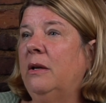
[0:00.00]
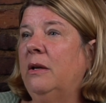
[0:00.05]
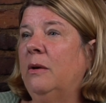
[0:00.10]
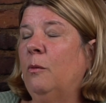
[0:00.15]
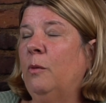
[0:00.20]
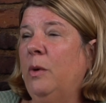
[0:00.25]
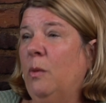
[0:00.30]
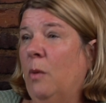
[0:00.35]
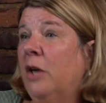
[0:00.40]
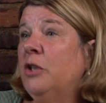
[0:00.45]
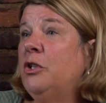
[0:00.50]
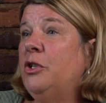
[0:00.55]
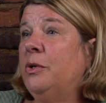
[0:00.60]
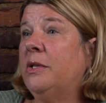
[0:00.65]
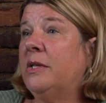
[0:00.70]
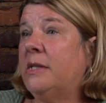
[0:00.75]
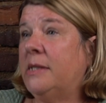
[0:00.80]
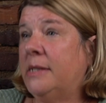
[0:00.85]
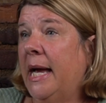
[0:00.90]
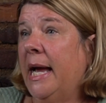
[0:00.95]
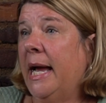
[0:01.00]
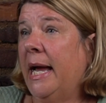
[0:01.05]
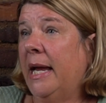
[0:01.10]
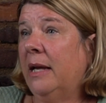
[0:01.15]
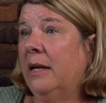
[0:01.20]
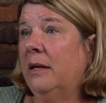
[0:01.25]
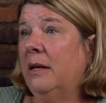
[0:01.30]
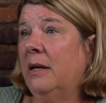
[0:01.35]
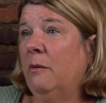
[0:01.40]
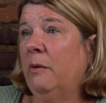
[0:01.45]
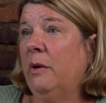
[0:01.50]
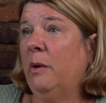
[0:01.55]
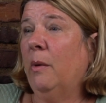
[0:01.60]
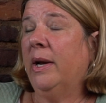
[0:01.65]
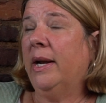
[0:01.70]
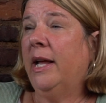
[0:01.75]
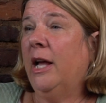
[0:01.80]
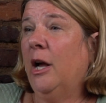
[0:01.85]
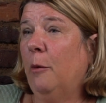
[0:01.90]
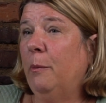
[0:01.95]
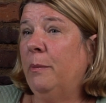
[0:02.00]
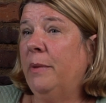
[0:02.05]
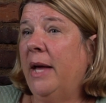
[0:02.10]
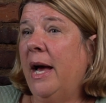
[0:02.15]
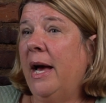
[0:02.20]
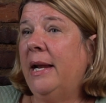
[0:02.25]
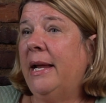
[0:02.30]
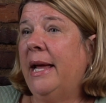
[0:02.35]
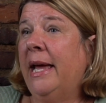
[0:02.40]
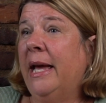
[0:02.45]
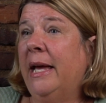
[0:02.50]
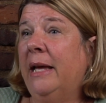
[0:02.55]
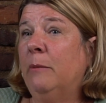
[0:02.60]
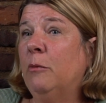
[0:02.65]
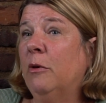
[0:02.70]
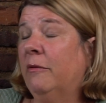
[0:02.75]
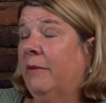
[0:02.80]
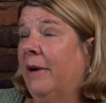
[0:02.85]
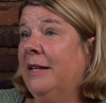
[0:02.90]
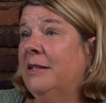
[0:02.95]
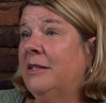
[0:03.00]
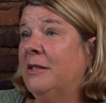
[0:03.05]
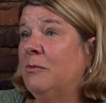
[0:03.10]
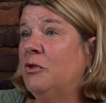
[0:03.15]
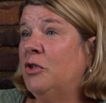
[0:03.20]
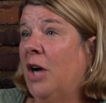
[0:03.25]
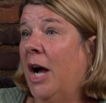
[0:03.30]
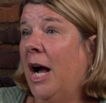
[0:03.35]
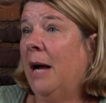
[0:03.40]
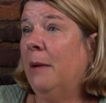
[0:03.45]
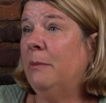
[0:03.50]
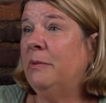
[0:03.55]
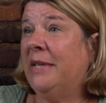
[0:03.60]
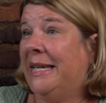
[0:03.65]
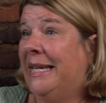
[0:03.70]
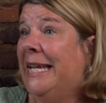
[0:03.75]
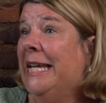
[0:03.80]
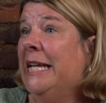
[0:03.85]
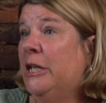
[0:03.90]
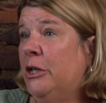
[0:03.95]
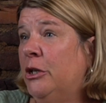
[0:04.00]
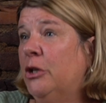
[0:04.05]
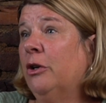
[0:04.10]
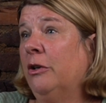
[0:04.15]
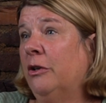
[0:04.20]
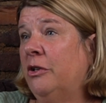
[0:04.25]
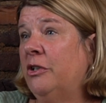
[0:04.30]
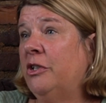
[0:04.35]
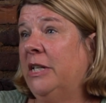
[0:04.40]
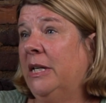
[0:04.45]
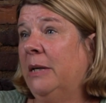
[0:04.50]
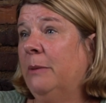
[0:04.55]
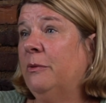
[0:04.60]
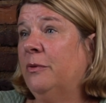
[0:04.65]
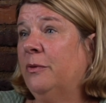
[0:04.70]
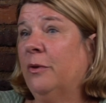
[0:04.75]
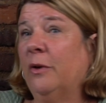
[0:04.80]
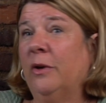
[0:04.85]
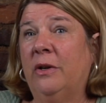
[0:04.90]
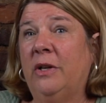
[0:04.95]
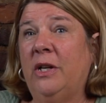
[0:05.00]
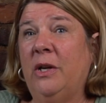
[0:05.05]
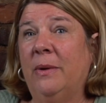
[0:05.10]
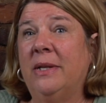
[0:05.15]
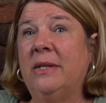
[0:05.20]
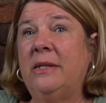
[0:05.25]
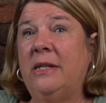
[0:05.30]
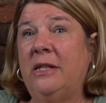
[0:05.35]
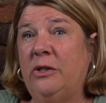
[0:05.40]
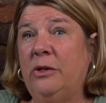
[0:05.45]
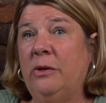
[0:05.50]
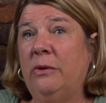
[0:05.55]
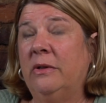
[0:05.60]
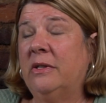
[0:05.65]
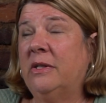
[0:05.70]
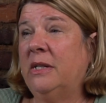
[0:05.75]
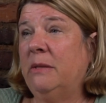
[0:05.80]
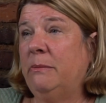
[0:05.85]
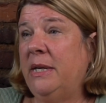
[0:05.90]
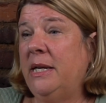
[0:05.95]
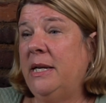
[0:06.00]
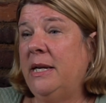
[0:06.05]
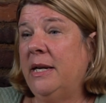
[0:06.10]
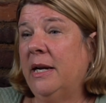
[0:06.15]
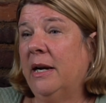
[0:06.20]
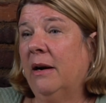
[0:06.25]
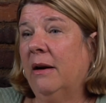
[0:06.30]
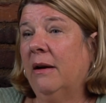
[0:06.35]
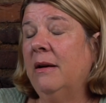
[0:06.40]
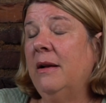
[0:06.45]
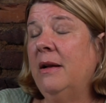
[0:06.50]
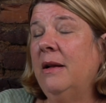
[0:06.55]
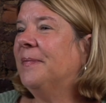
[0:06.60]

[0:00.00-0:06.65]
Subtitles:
we want you to stay. We want to help that and provide some jobs and internships for UNC students to be here.